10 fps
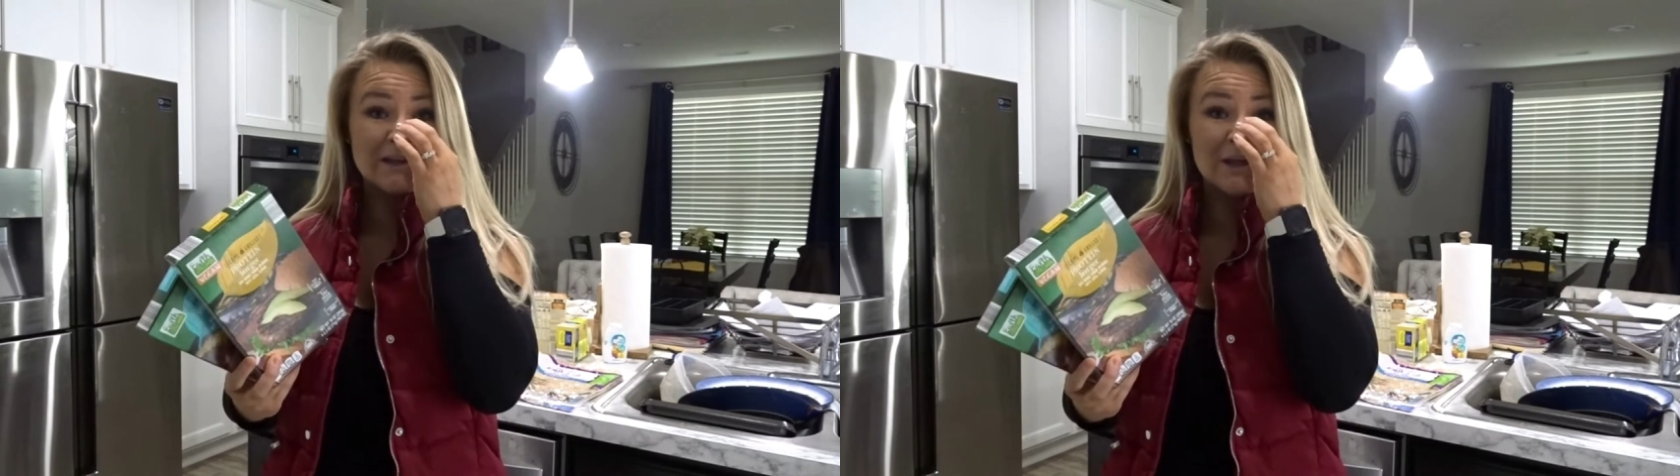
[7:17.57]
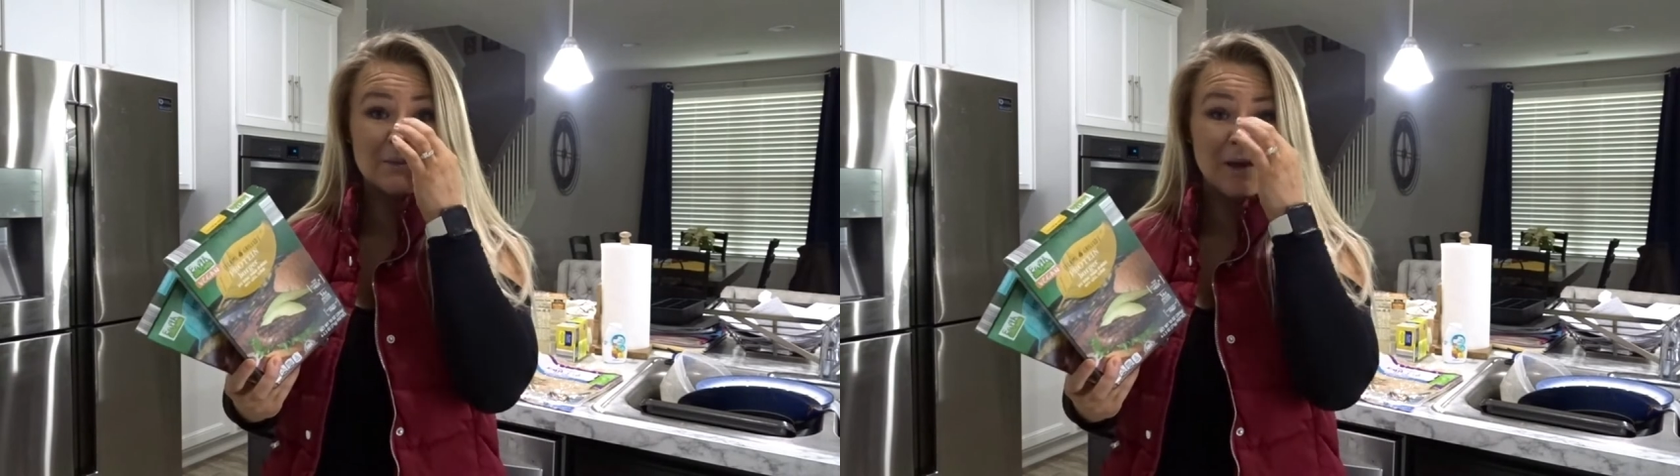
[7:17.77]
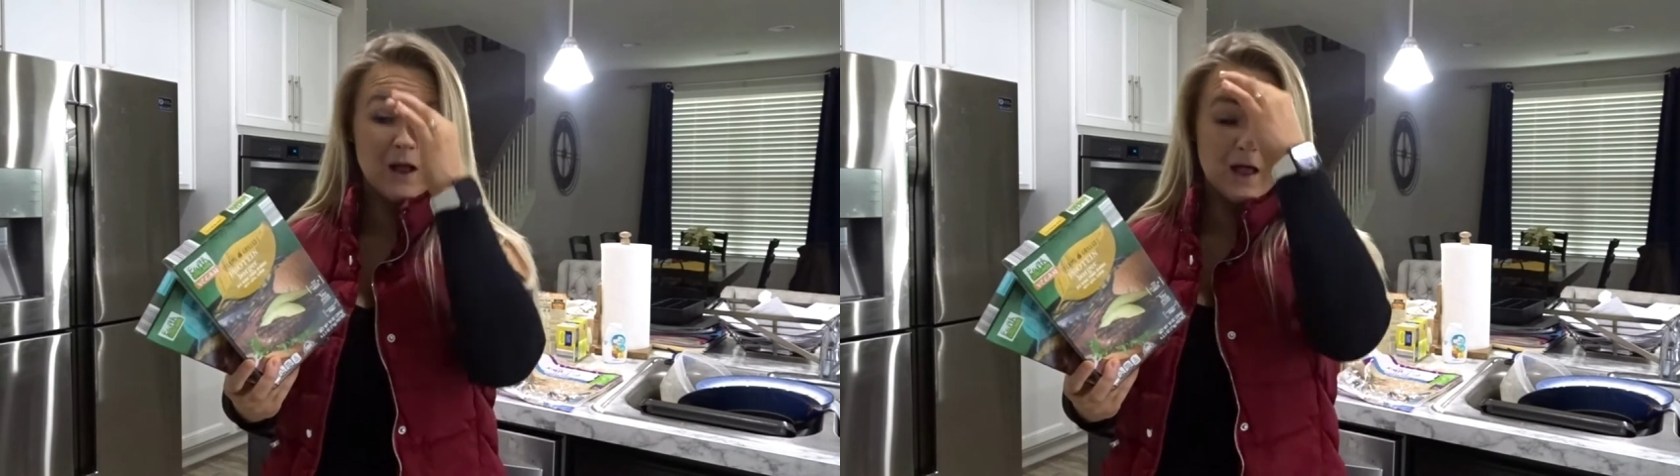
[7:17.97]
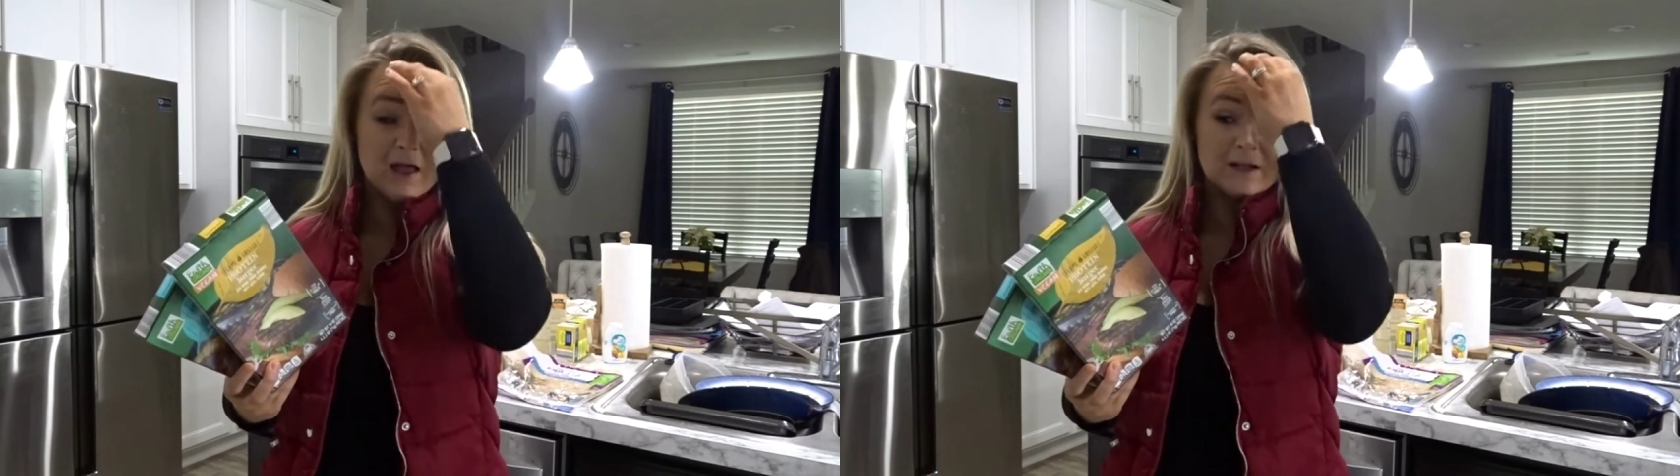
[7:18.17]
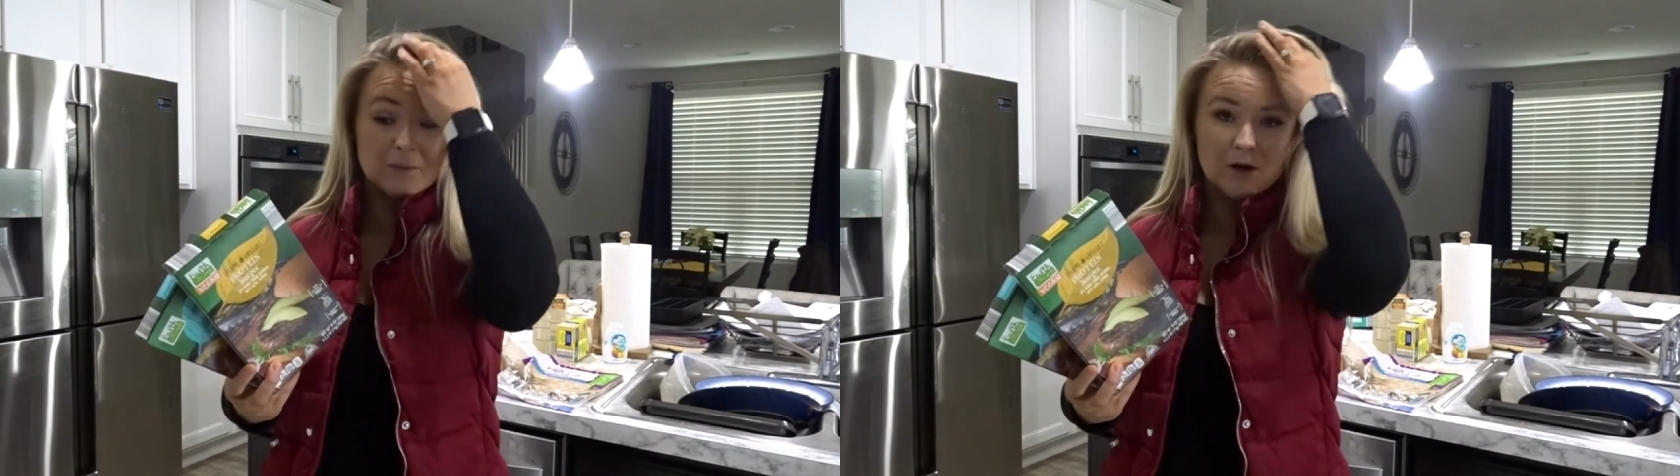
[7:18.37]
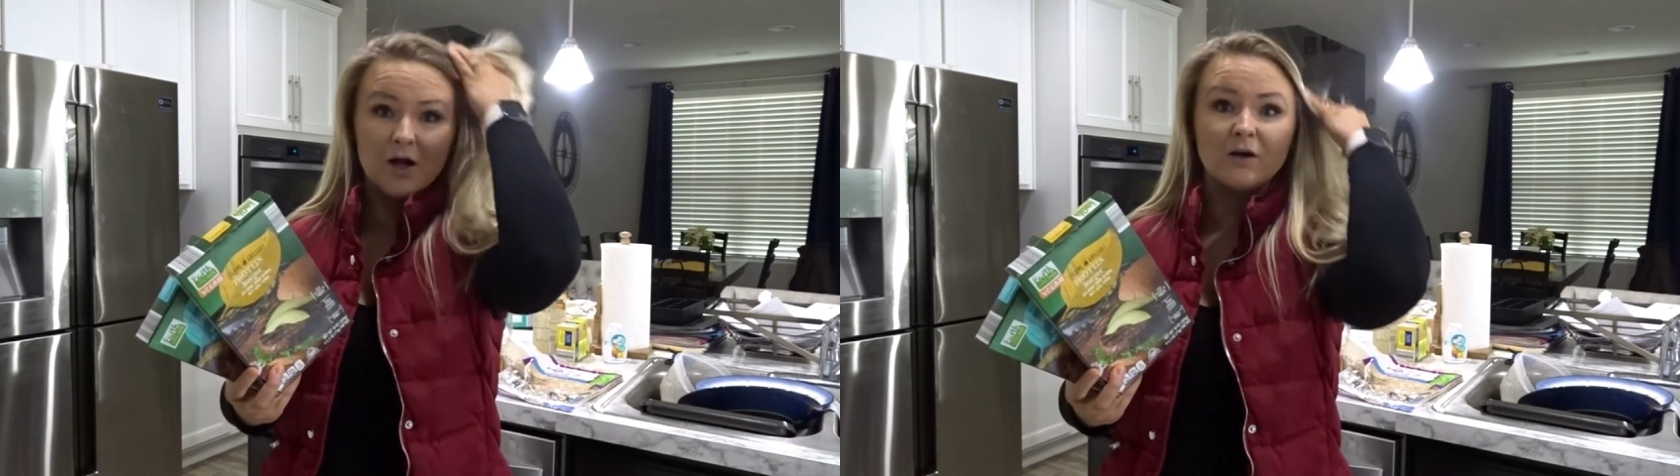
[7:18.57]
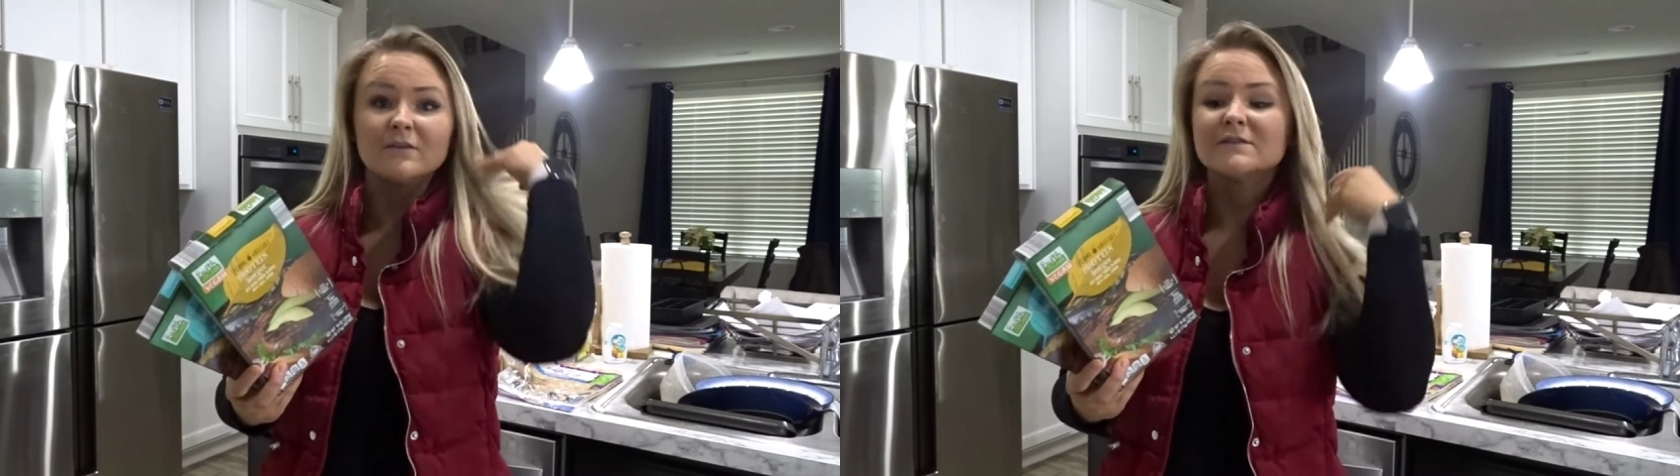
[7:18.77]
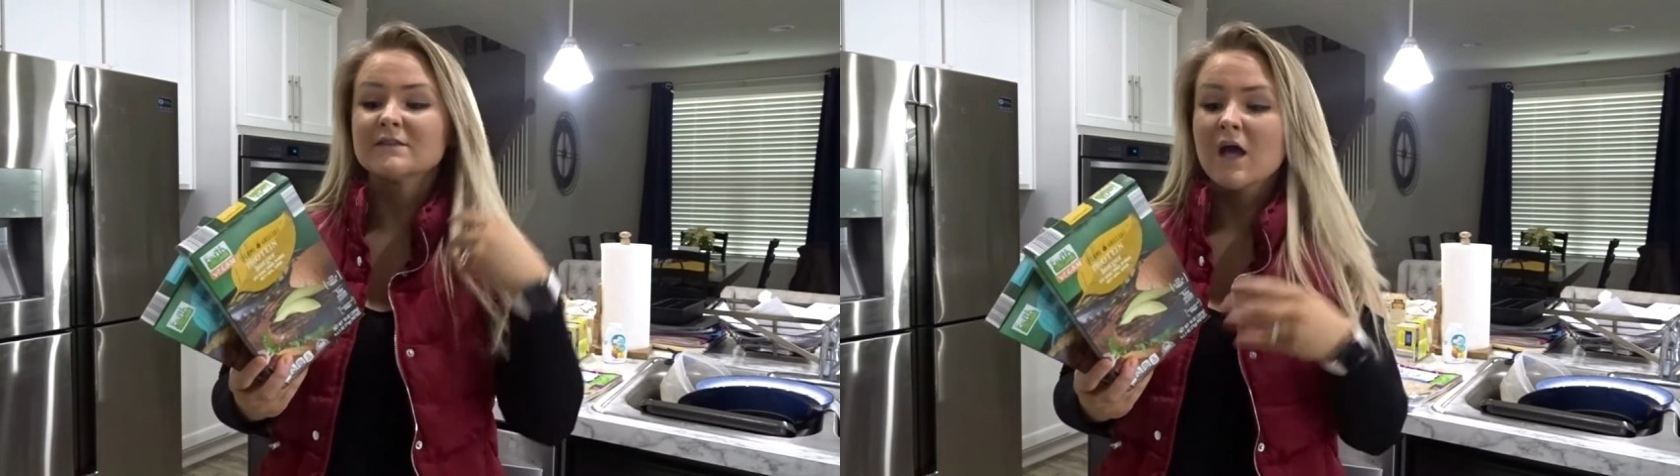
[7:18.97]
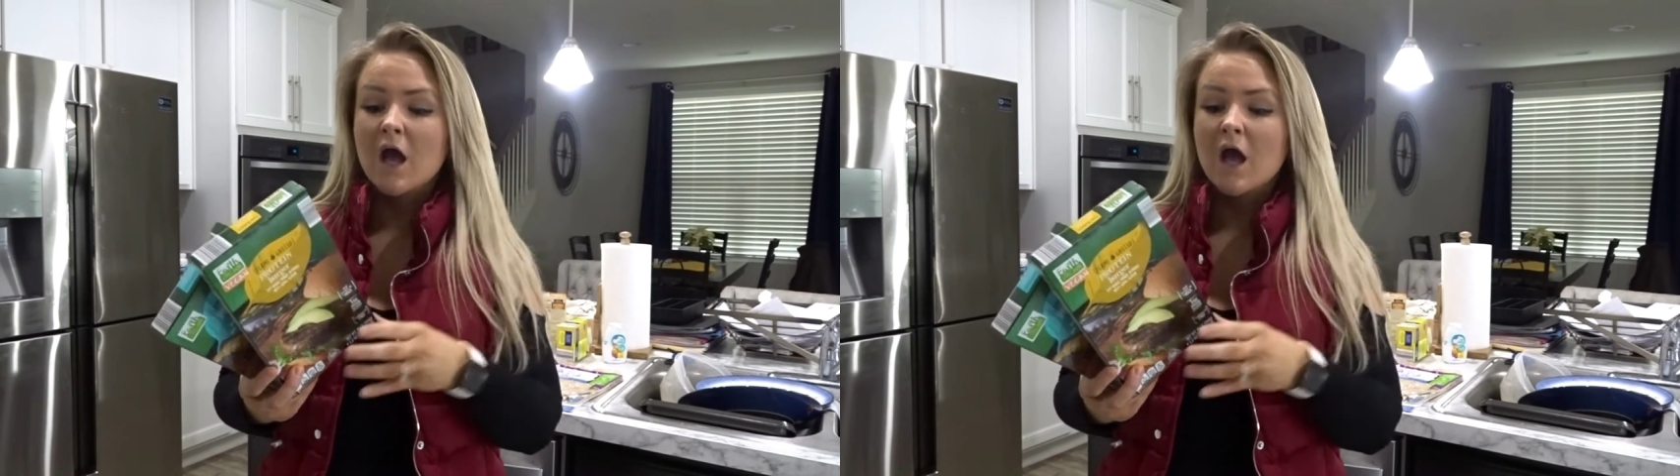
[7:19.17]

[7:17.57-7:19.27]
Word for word: them anywhere else,